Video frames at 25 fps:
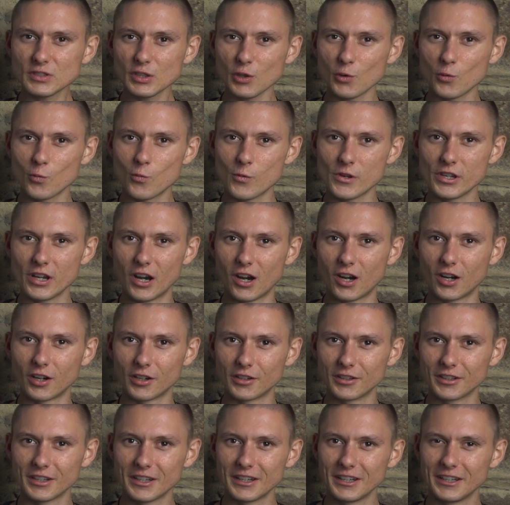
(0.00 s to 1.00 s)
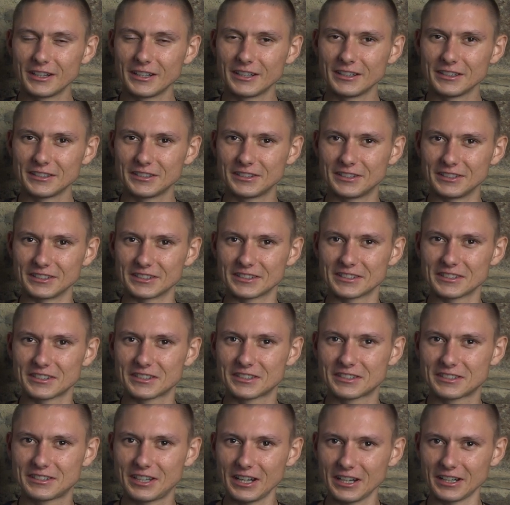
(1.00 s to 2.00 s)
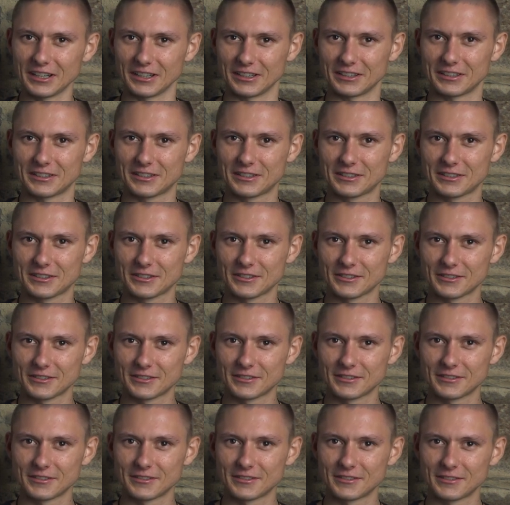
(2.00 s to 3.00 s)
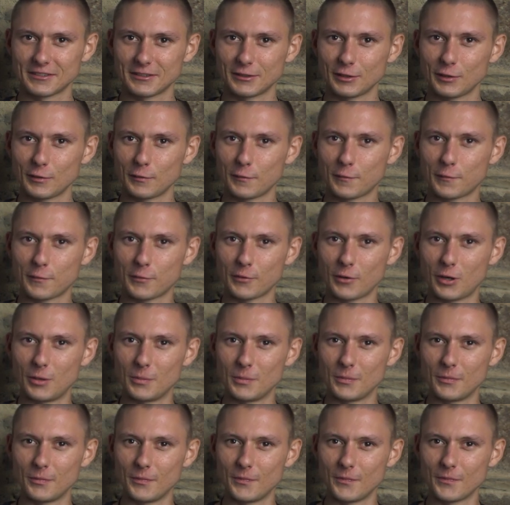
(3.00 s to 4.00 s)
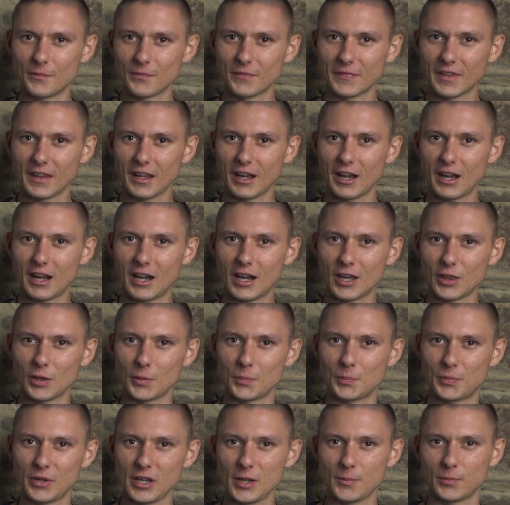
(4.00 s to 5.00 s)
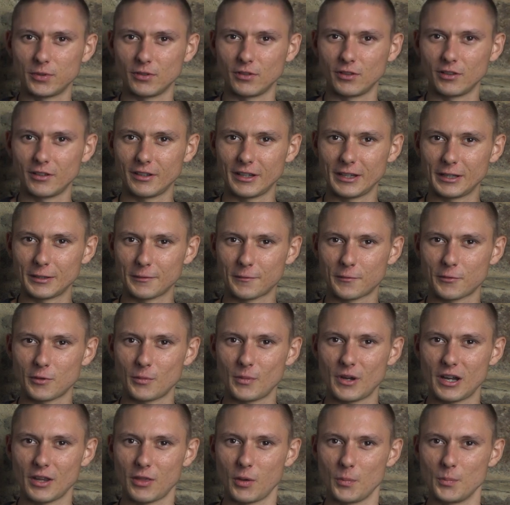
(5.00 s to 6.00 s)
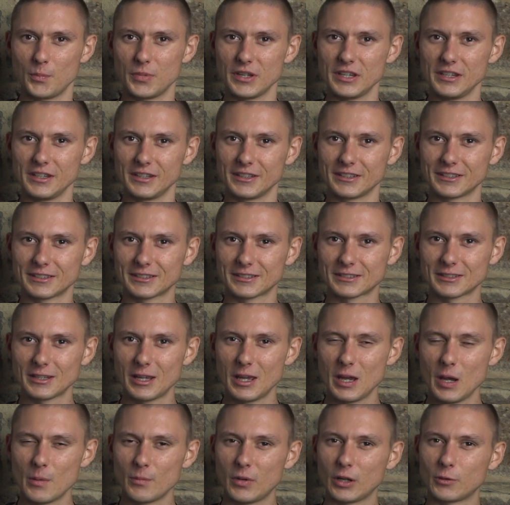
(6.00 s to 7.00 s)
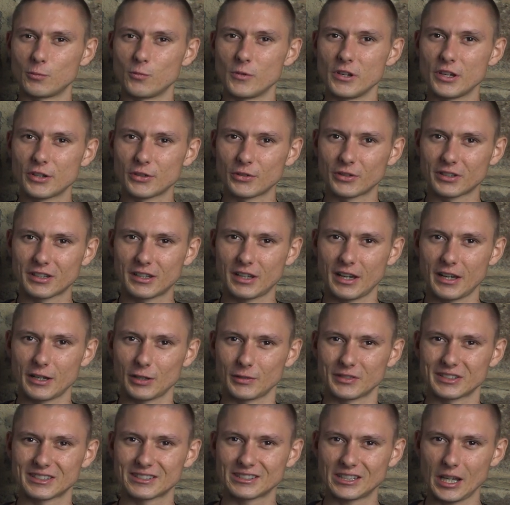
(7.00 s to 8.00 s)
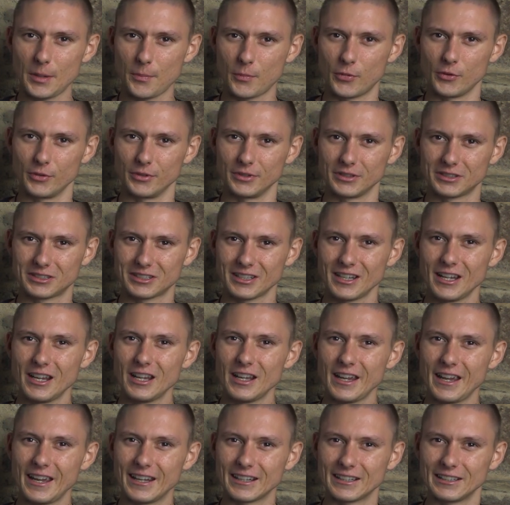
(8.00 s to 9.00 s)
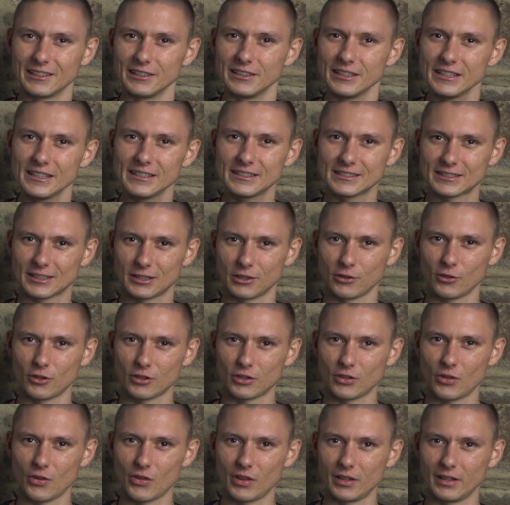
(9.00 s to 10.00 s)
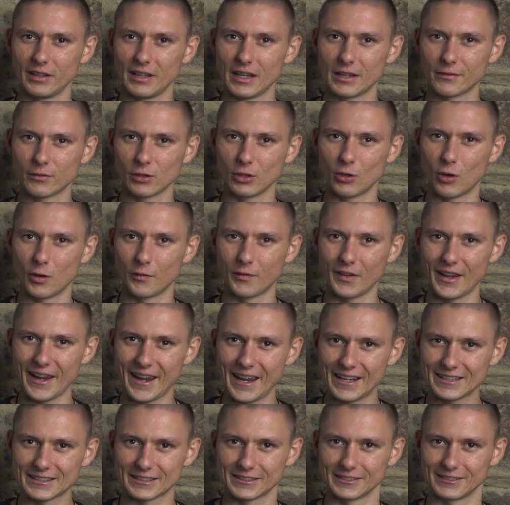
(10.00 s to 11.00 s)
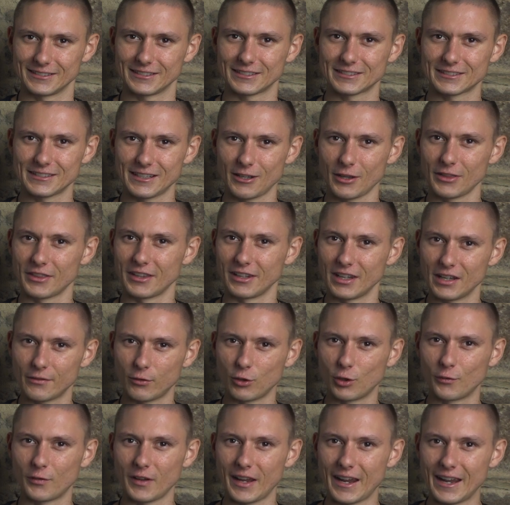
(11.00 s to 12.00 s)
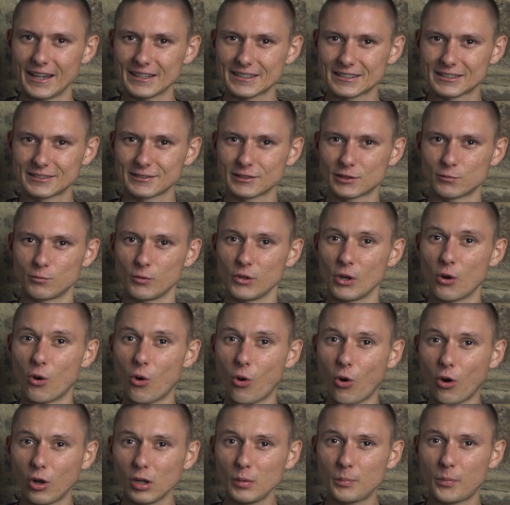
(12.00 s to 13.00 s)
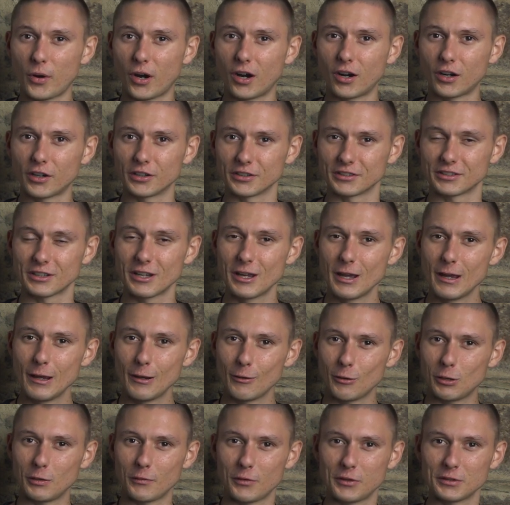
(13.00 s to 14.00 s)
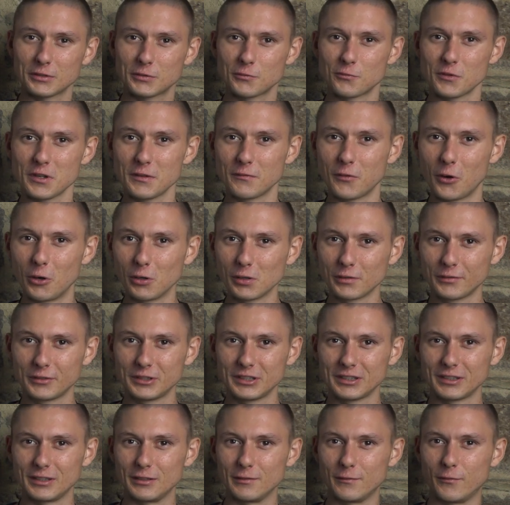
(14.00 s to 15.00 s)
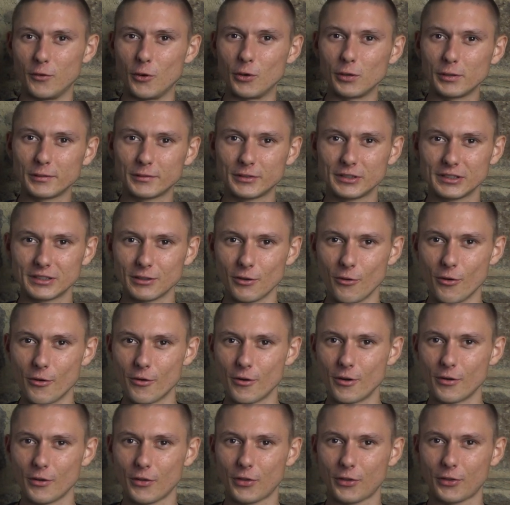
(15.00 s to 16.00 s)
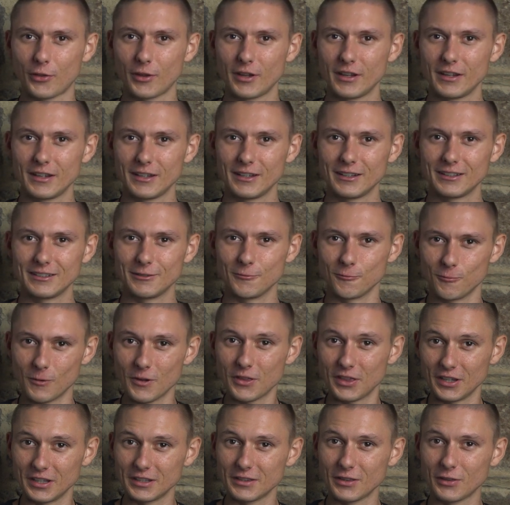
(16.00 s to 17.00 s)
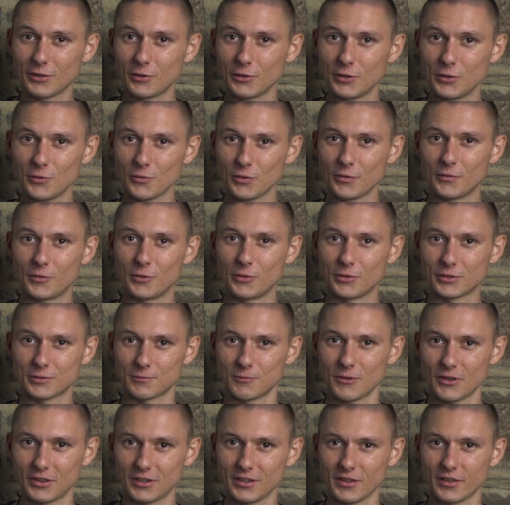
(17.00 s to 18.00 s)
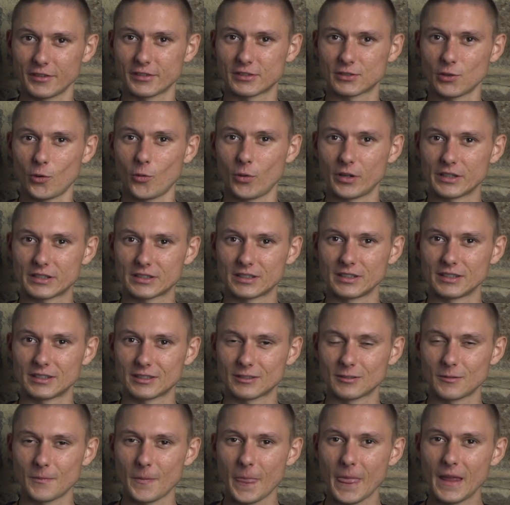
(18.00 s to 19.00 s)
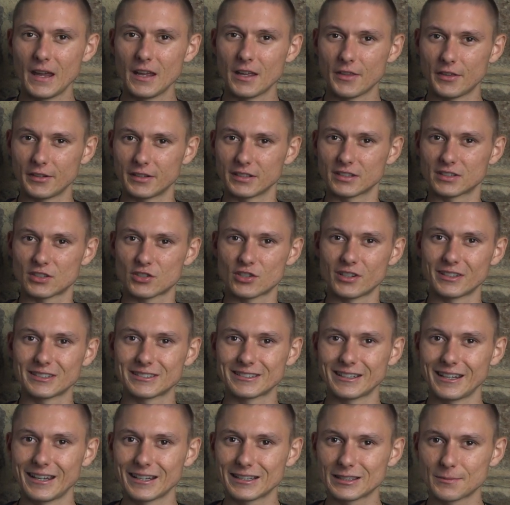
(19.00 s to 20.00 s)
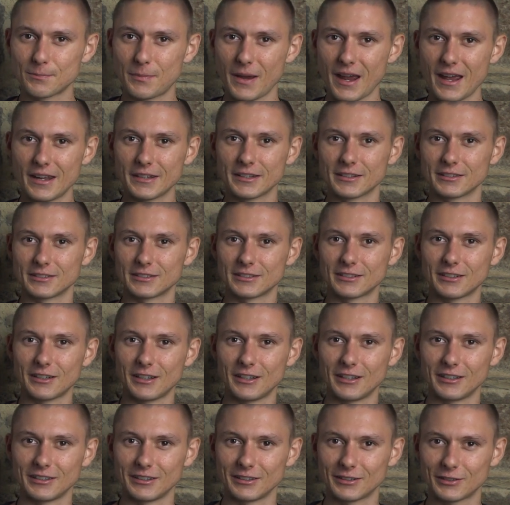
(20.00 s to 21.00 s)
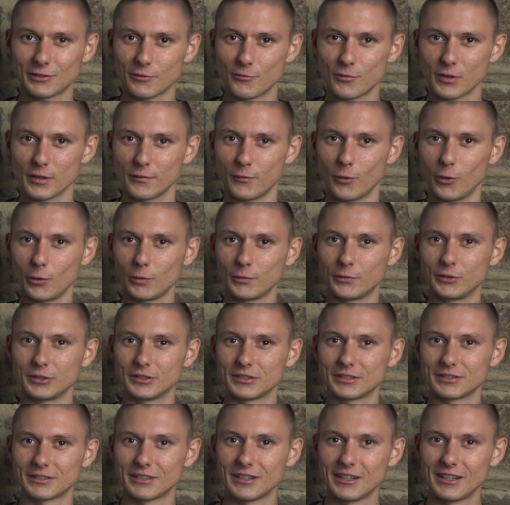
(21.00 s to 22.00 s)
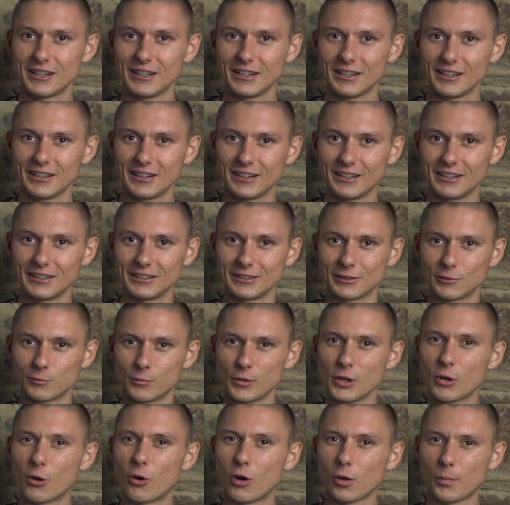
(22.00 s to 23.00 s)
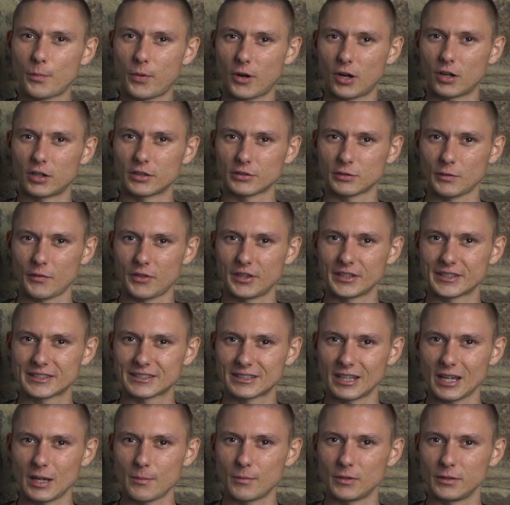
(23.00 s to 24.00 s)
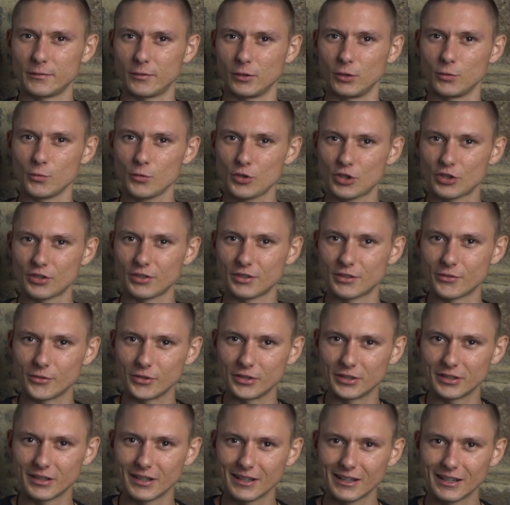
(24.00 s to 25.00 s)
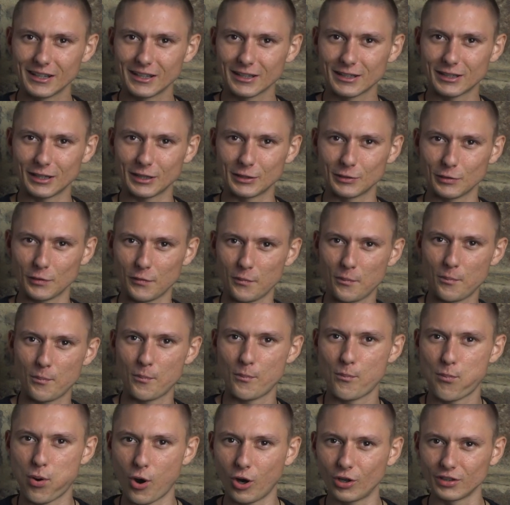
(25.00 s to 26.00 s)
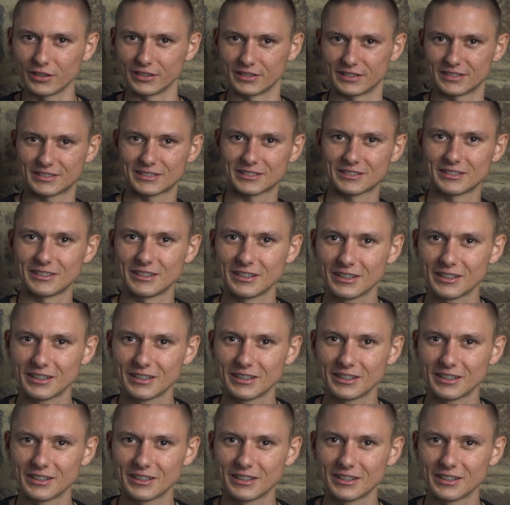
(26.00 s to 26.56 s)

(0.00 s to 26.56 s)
we are distinct from other people and from other beings, but we are not kind of separate, at least not on the level of essence. On the level of essence, we are all part of this revolving, evolving earth within the universe, within the solar system, that is just expanding and revolving, and we are all part of the same evolutionary kind of pulse